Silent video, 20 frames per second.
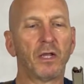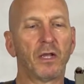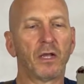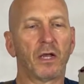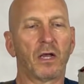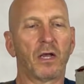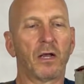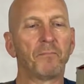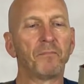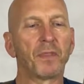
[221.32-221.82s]

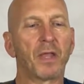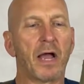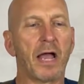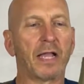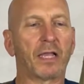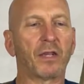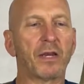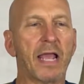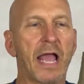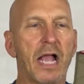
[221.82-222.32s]
I
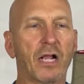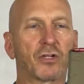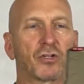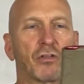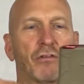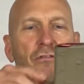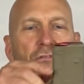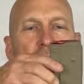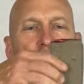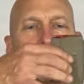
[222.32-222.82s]
can actually
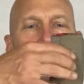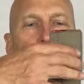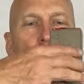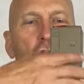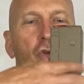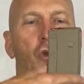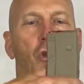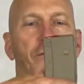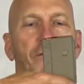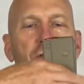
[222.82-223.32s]
feel the
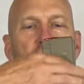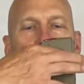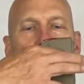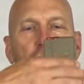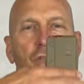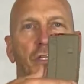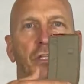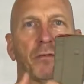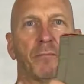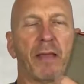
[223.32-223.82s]
curvature
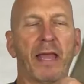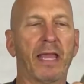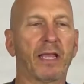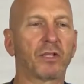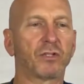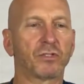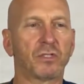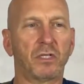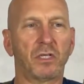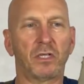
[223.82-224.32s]
to the
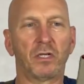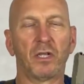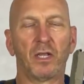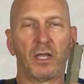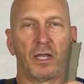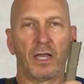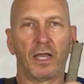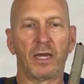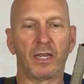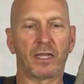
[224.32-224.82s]
magazine,
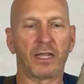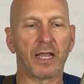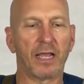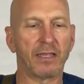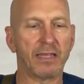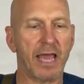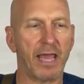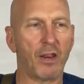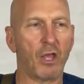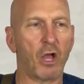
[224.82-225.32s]
and again,
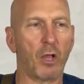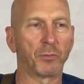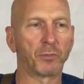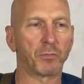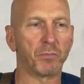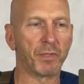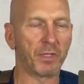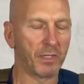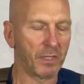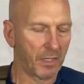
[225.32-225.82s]
that helps
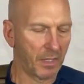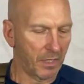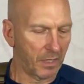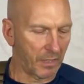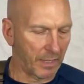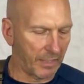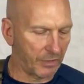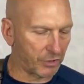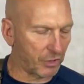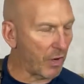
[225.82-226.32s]
me. All
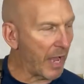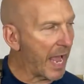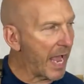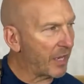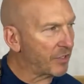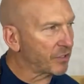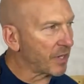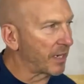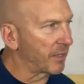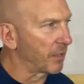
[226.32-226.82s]
right, so
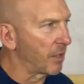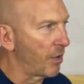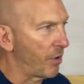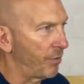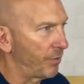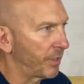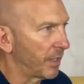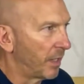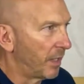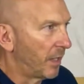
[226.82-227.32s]
as I
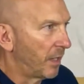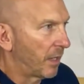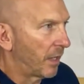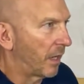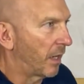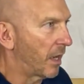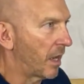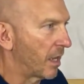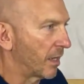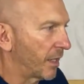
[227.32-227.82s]
load,
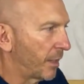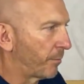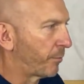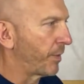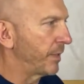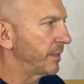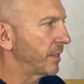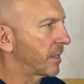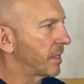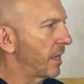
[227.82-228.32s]
I'm going to
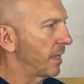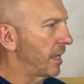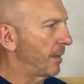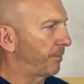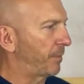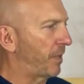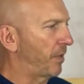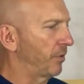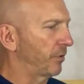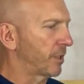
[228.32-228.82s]
bring the gun up
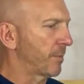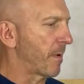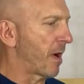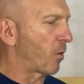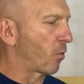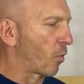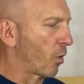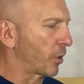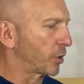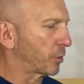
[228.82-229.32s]
here into my
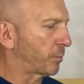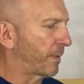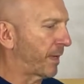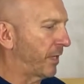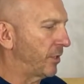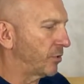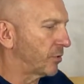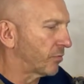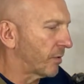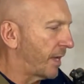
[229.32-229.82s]

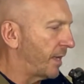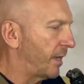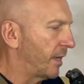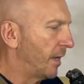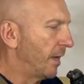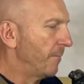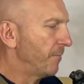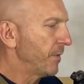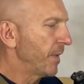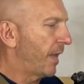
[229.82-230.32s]
workspace, right?
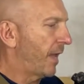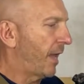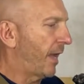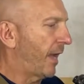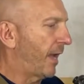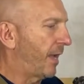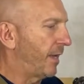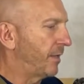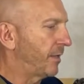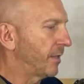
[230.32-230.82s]

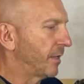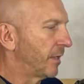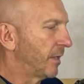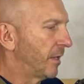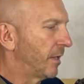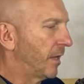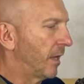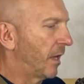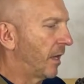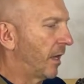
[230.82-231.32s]
And
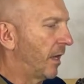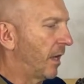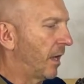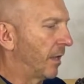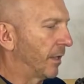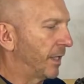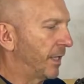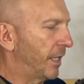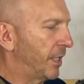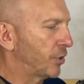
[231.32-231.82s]
I'm
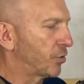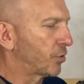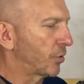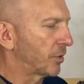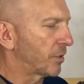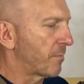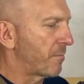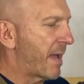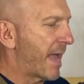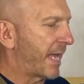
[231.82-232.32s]
going to insert
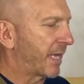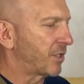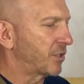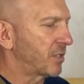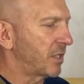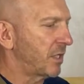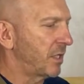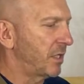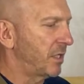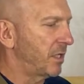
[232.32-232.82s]
the
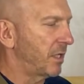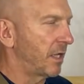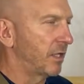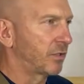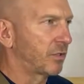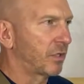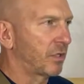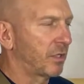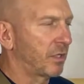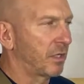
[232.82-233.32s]
magazine
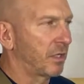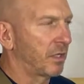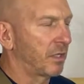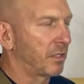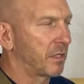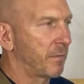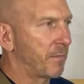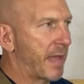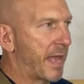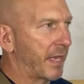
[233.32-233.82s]
into
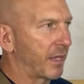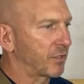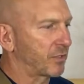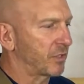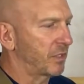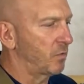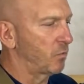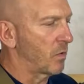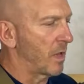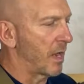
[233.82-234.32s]
the
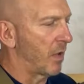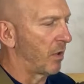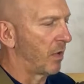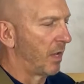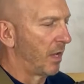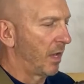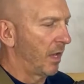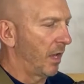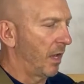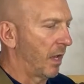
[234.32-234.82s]
magazine
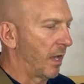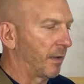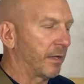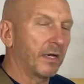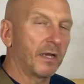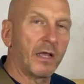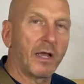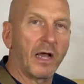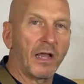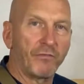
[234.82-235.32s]
well.
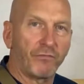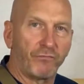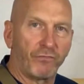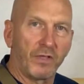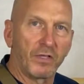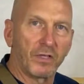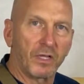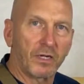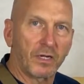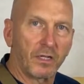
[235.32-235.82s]
I
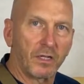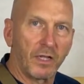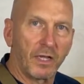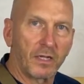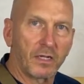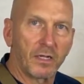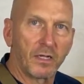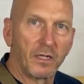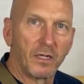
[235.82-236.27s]
feel it click,